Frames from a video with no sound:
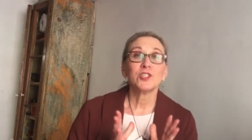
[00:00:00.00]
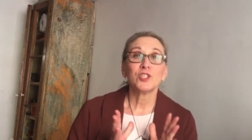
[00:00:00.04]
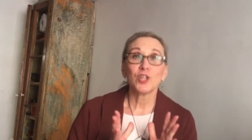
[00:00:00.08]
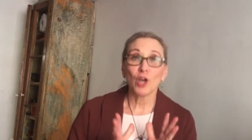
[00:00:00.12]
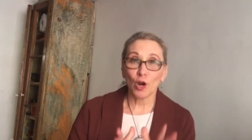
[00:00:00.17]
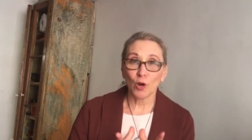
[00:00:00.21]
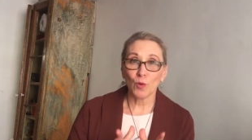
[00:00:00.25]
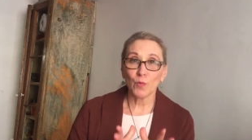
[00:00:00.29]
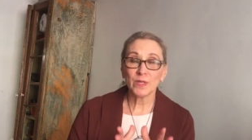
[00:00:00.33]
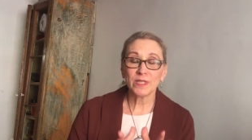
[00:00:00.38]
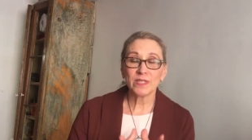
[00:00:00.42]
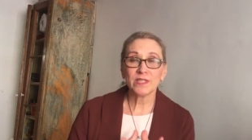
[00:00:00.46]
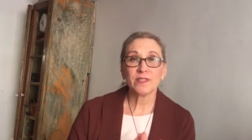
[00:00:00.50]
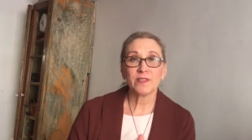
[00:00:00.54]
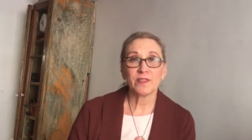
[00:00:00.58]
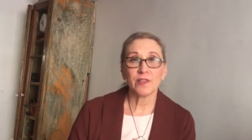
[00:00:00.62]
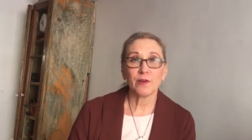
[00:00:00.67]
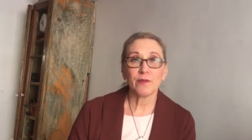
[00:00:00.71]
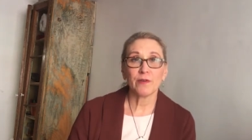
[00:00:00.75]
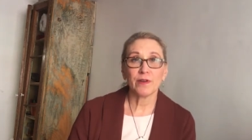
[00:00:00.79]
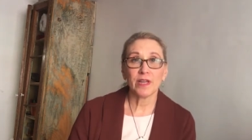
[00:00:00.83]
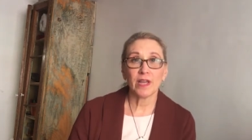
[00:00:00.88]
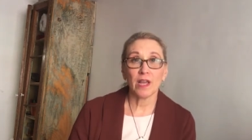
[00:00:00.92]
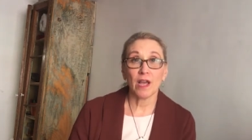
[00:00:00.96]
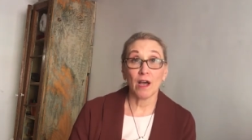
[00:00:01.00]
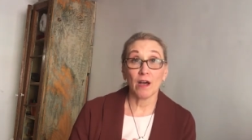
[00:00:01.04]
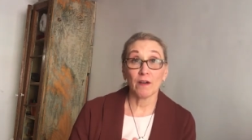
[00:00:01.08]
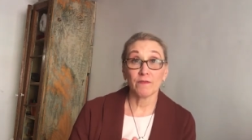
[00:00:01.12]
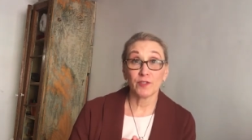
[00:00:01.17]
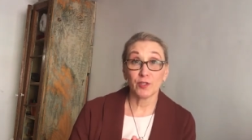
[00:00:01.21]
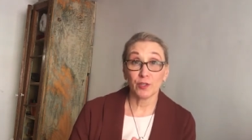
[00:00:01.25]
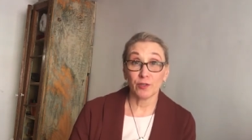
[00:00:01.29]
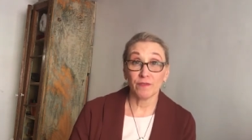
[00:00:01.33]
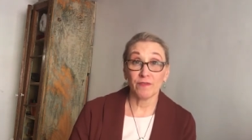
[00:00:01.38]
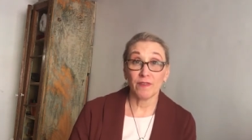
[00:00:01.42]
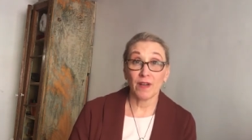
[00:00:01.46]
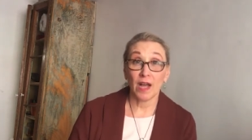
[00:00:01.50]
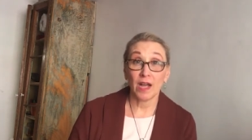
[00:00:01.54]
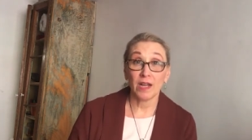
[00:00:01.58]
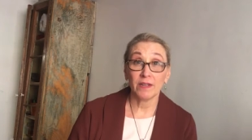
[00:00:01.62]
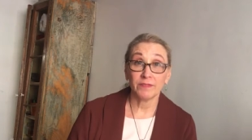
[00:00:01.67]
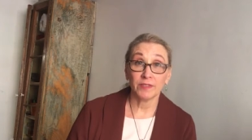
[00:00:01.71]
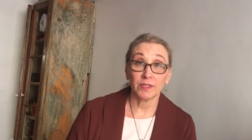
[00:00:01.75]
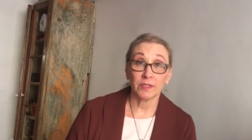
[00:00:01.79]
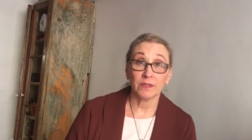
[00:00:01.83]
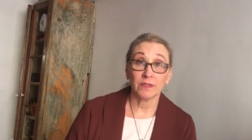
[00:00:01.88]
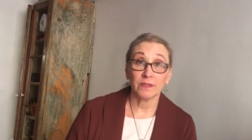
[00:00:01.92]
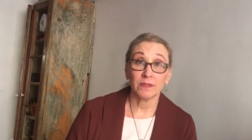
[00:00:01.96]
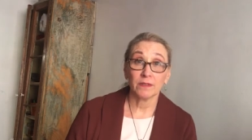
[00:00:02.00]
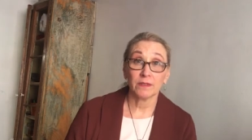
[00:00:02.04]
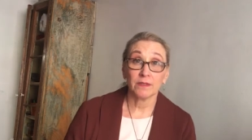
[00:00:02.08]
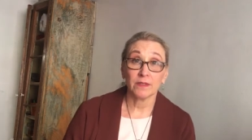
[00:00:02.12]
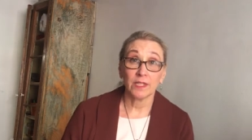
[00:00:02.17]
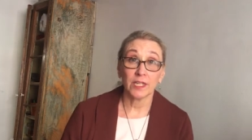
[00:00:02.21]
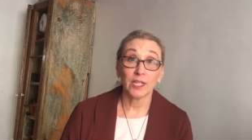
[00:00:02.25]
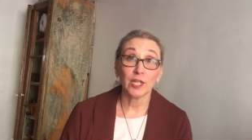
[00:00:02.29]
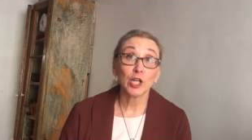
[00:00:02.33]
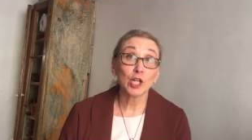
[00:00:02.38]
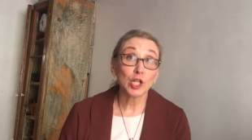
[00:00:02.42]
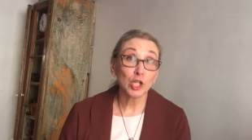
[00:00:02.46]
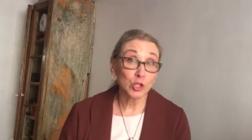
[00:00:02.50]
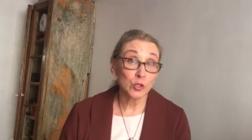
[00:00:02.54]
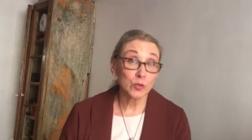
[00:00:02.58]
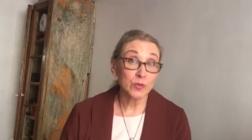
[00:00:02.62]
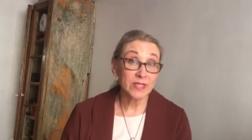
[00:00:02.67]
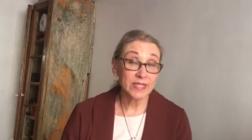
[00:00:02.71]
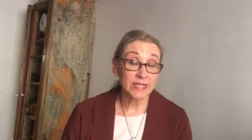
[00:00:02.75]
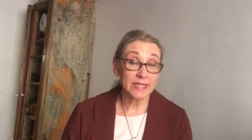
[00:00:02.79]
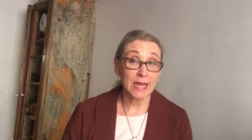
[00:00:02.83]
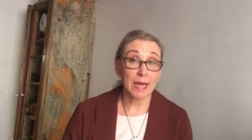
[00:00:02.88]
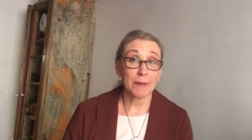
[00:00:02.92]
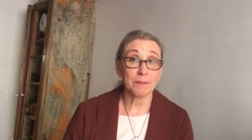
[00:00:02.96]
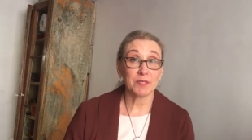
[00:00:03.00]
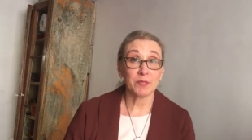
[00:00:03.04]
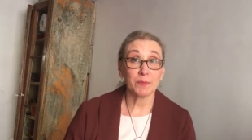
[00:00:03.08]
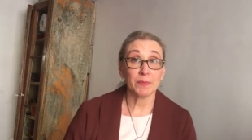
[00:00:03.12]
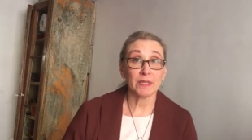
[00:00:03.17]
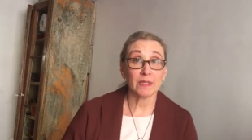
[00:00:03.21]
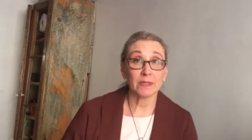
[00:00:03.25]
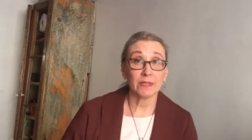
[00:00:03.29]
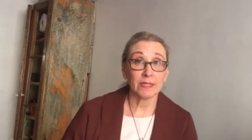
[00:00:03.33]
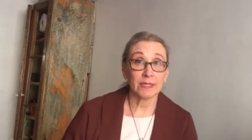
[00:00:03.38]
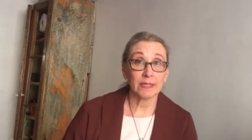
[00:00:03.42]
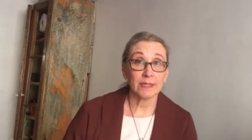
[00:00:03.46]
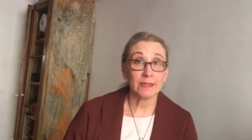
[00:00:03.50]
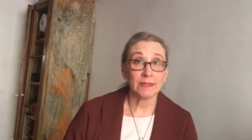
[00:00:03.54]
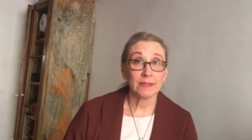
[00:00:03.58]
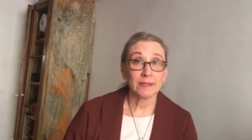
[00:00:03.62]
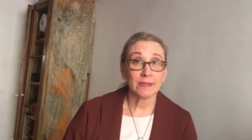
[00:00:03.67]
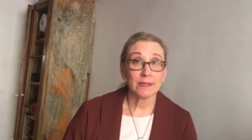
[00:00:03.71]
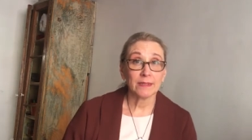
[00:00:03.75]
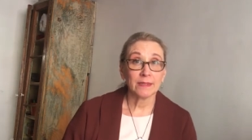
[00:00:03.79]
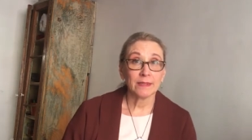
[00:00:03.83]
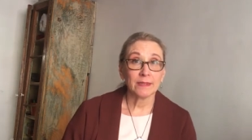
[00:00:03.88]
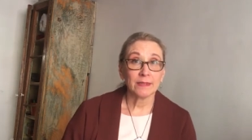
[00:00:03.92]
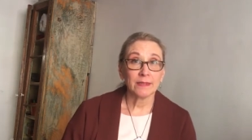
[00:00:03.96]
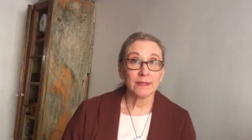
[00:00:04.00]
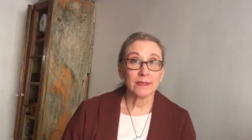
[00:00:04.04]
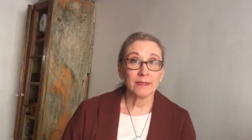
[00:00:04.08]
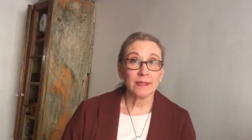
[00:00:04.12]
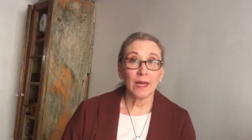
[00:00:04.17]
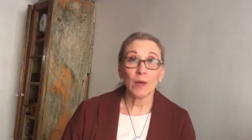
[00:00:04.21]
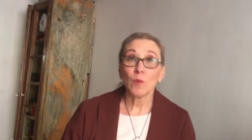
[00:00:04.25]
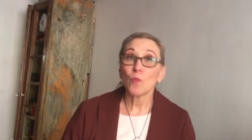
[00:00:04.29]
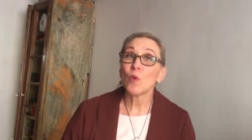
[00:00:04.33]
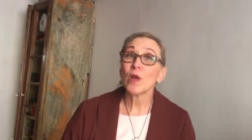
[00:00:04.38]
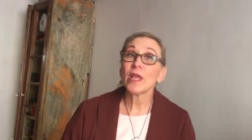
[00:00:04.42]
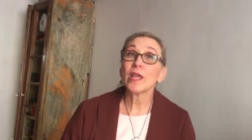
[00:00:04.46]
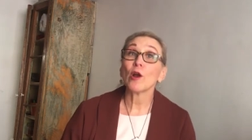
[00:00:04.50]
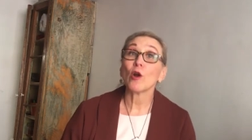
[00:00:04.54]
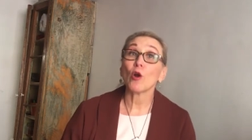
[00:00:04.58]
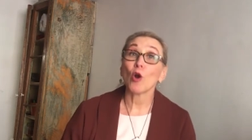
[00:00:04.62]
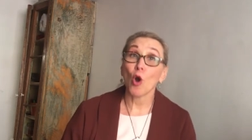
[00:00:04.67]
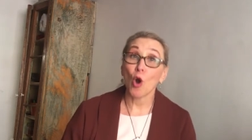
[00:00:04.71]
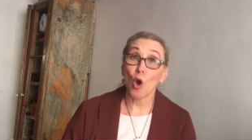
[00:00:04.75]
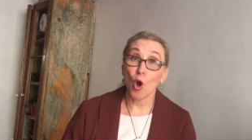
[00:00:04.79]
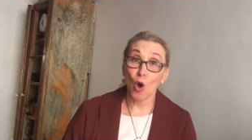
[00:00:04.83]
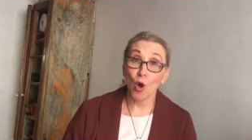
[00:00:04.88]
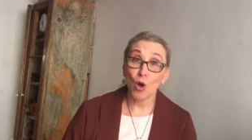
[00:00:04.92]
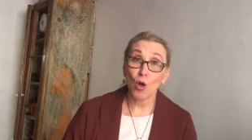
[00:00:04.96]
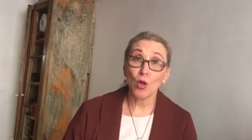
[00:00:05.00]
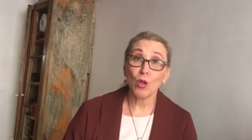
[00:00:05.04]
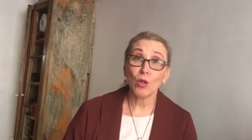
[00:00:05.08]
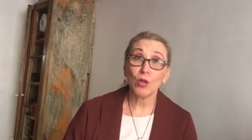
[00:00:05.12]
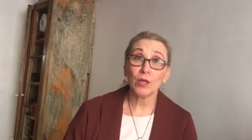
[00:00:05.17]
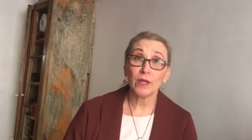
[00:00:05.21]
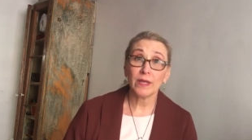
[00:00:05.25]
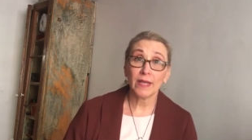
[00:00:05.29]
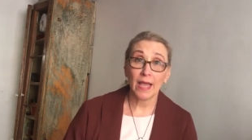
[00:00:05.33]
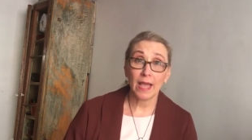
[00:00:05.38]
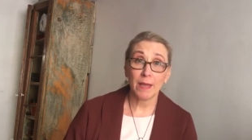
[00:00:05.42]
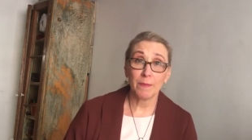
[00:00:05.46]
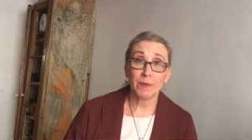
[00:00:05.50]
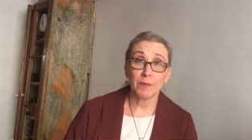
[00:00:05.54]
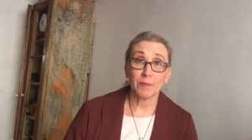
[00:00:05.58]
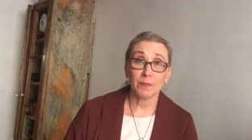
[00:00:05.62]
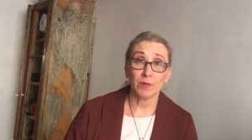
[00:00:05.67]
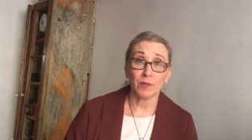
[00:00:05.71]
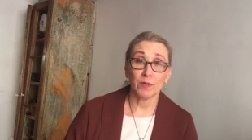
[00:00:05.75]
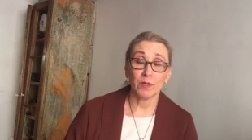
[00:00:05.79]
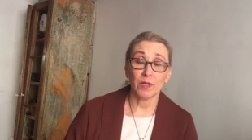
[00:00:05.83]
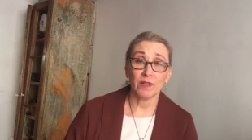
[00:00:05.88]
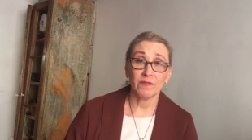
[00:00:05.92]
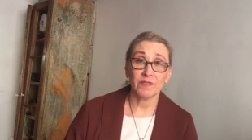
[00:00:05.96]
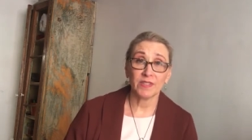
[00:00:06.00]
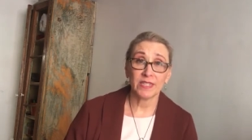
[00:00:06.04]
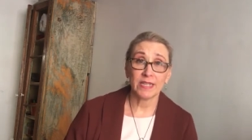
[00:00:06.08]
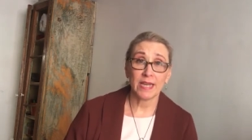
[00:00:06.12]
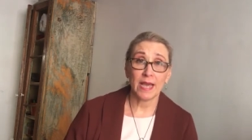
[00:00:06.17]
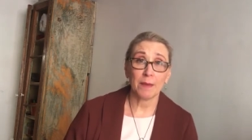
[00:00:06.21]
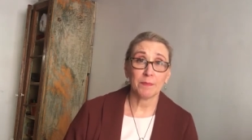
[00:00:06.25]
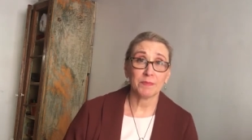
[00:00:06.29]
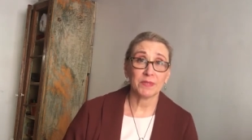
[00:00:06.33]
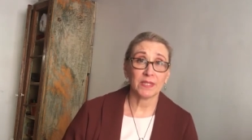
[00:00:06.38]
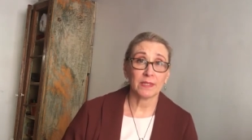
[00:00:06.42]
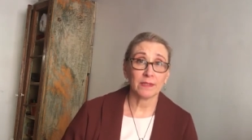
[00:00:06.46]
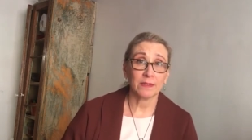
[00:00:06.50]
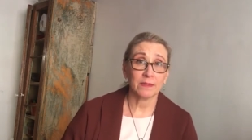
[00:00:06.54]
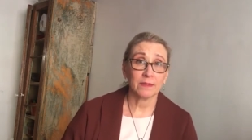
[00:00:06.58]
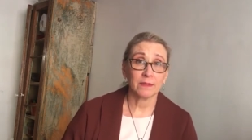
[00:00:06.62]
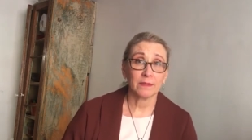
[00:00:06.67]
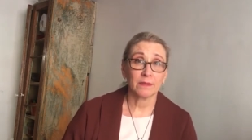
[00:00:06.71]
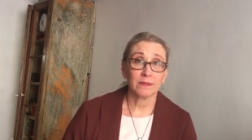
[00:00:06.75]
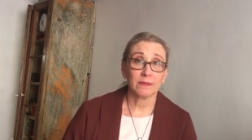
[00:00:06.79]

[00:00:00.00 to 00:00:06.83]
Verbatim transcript: Darwin's theory of survival includes adaptability, and we are all capable of adapting.